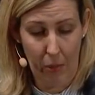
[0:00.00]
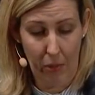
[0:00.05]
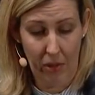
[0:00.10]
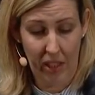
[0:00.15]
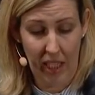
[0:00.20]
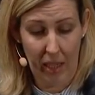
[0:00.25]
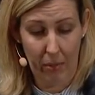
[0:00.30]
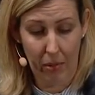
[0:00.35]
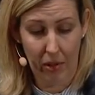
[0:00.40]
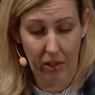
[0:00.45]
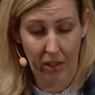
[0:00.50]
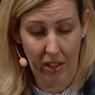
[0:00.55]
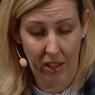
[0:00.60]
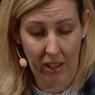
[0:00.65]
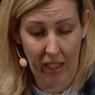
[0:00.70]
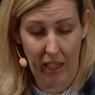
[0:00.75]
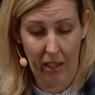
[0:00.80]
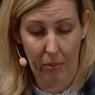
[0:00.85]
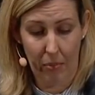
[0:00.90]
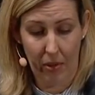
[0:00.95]
and was able to
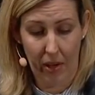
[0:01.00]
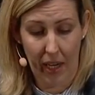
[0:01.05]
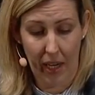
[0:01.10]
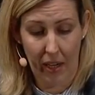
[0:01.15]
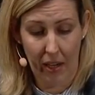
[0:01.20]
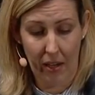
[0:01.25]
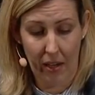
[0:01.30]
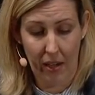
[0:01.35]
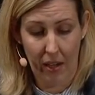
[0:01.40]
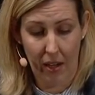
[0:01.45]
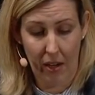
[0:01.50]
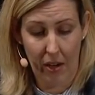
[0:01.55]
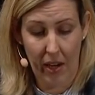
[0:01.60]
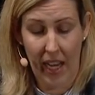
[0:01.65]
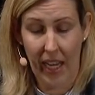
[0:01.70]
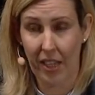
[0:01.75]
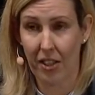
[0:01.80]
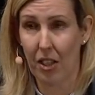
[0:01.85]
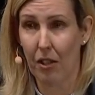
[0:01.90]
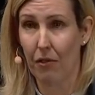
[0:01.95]
celebrate
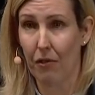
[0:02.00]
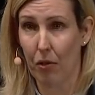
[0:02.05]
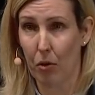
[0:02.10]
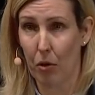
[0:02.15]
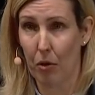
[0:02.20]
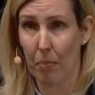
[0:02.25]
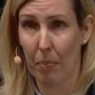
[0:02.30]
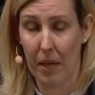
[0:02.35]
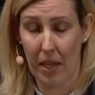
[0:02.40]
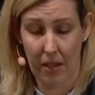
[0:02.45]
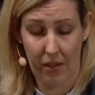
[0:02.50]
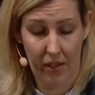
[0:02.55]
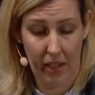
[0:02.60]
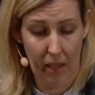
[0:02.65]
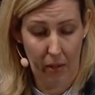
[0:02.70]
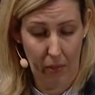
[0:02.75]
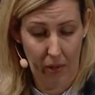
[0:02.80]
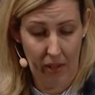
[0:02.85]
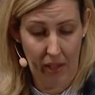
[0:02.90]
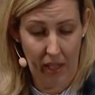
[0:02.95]
her 84th
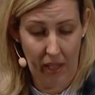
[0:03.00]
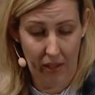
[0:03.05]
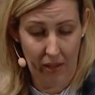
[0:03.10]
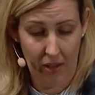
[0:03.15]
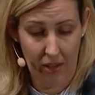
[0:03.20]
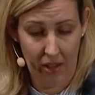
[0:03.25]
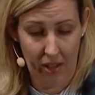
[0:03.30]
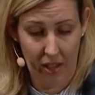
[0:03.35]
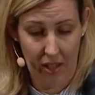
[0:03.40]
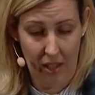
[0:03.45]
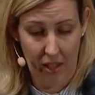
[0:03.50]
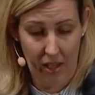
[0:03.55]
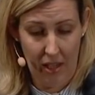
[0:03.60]
birthday with us.